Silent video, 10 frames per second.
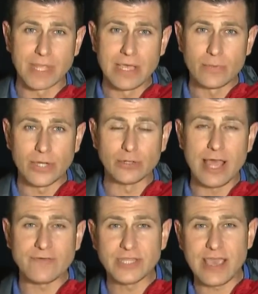We are
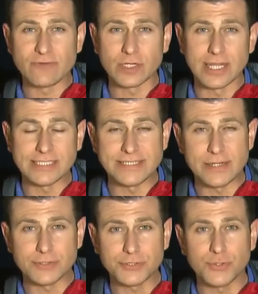live in the Everglades.
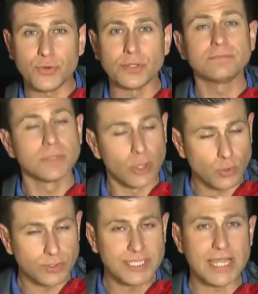Derek Shore,
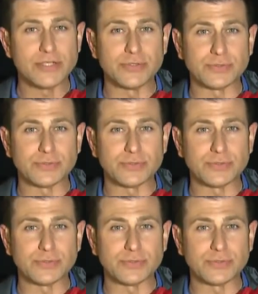Local 10 News.